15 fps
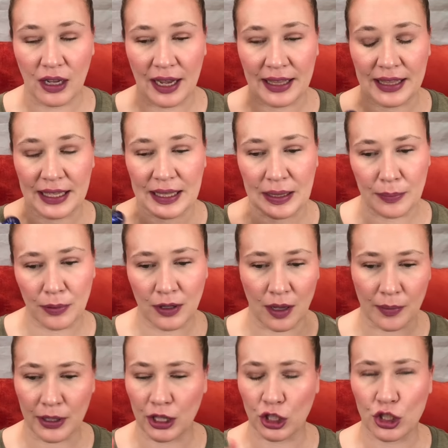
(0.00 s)
I think the plum
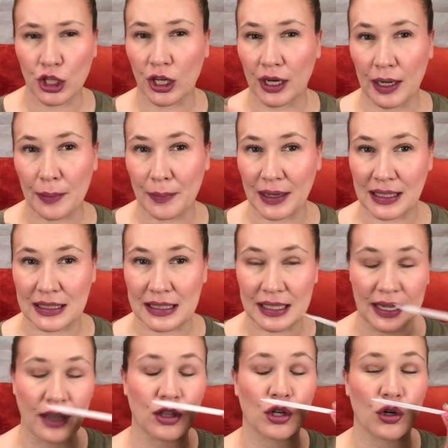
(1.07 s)
and the cherry mix
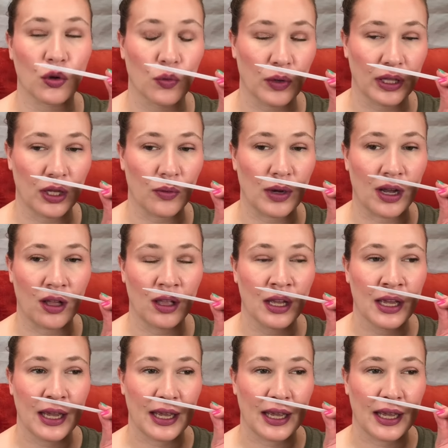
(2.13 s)
together really well.